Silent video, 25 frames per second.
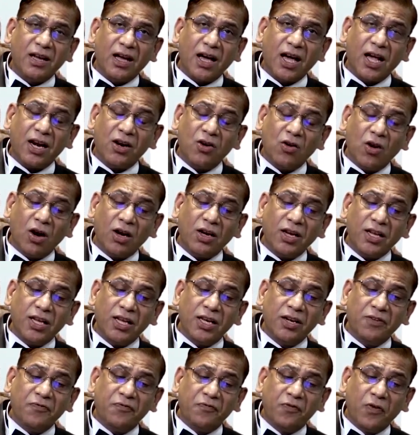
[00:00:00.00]
are not
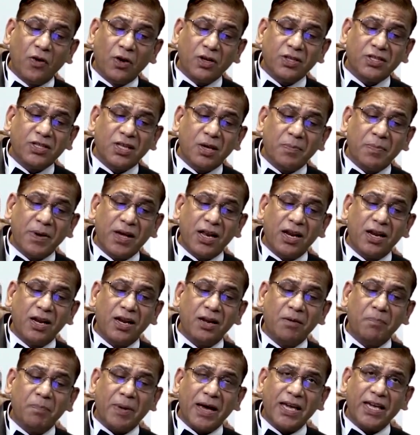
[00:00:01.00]

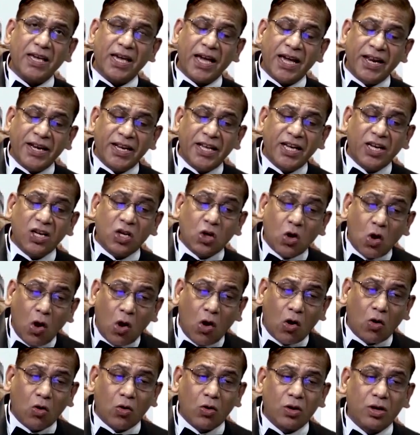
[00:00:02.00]
enforceable by any
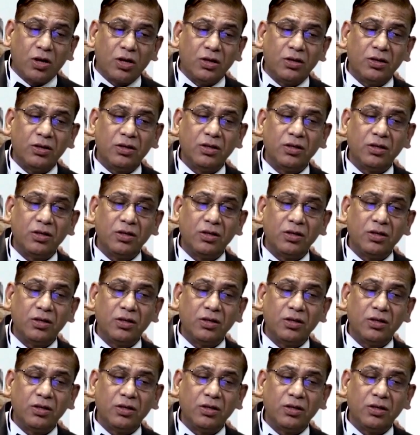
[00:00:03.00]
court,